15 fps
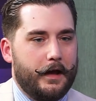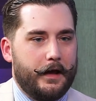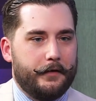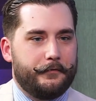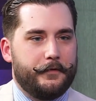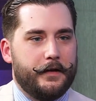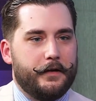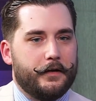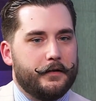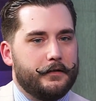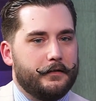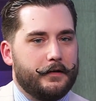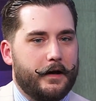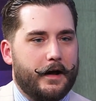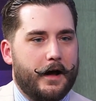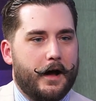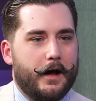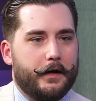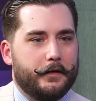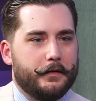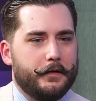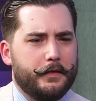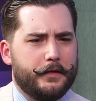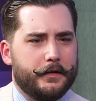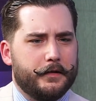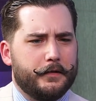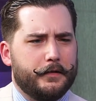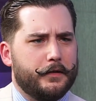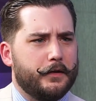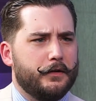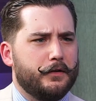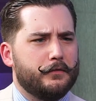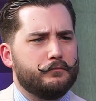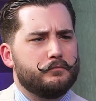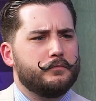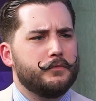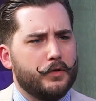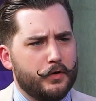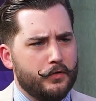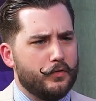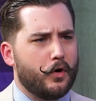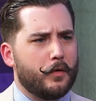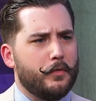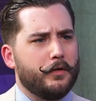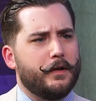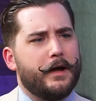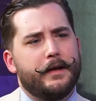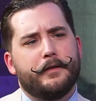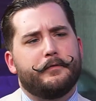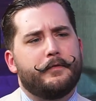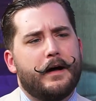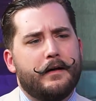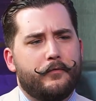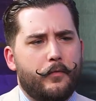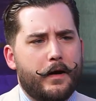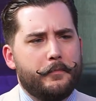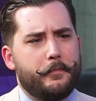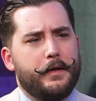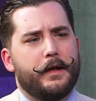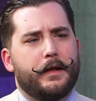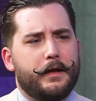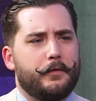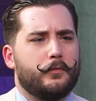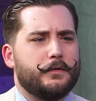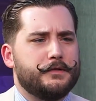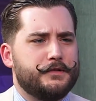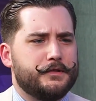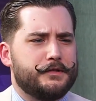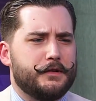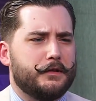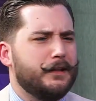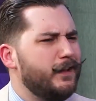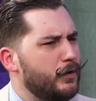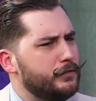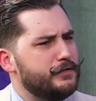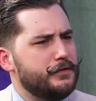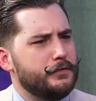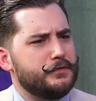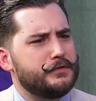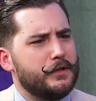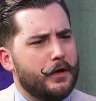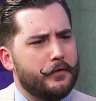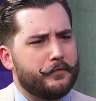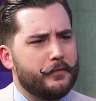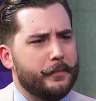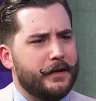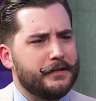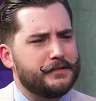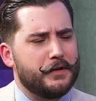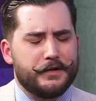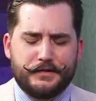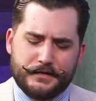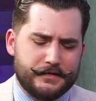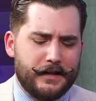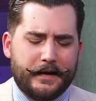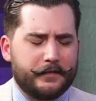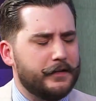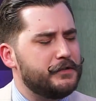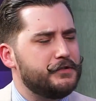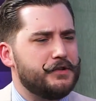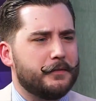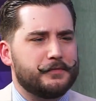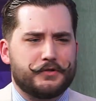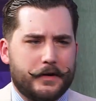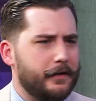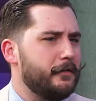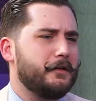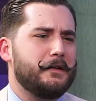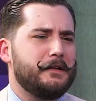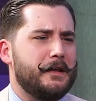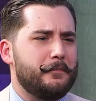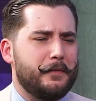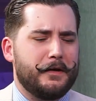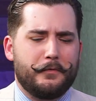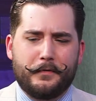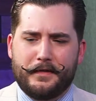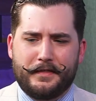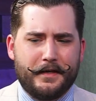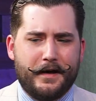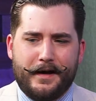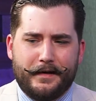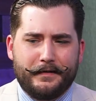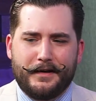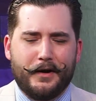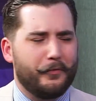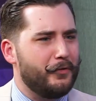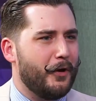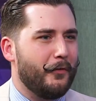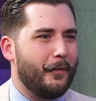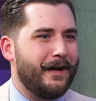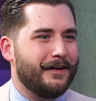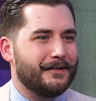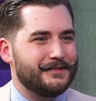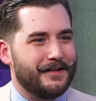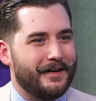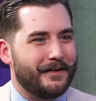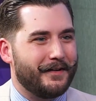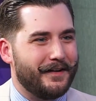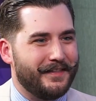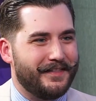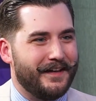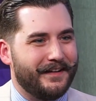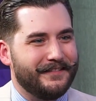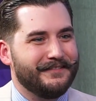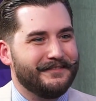I figured the normal 9-to-5 white picket was just a little too slow for me. So it's just like, let's jump straight into the deep end with, no waiters on or anything.